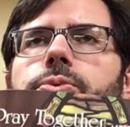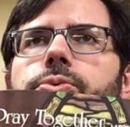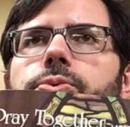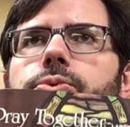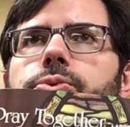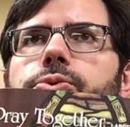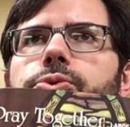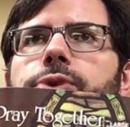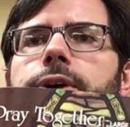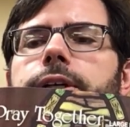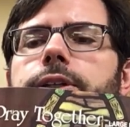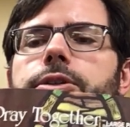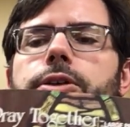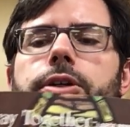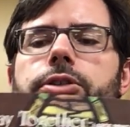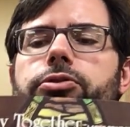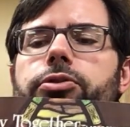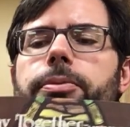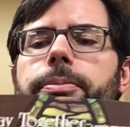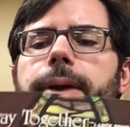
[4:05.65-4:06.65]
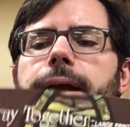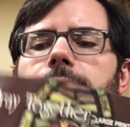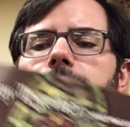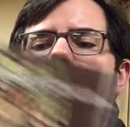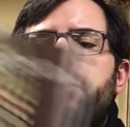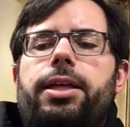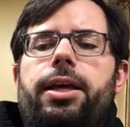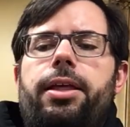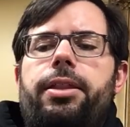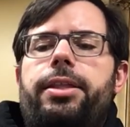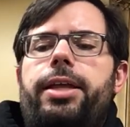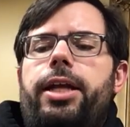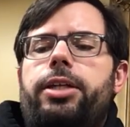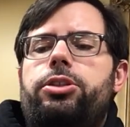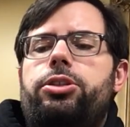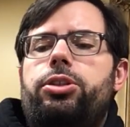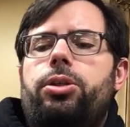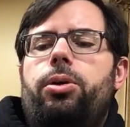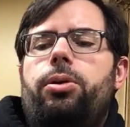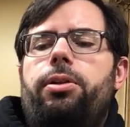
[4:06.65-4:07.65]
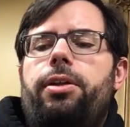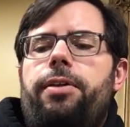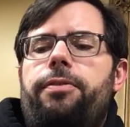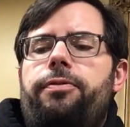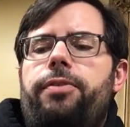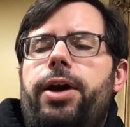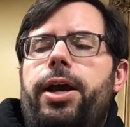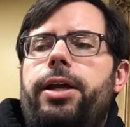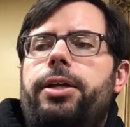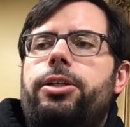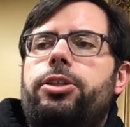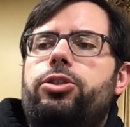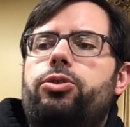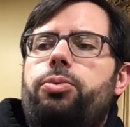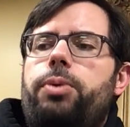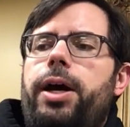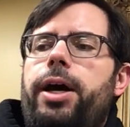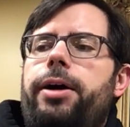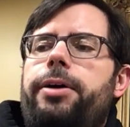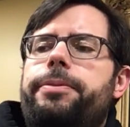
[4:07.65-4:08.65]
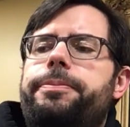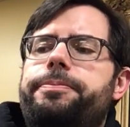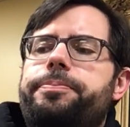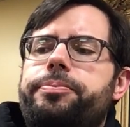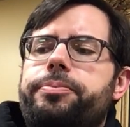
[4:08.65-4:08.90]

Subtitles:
resource for Mass, that's totally fine as well.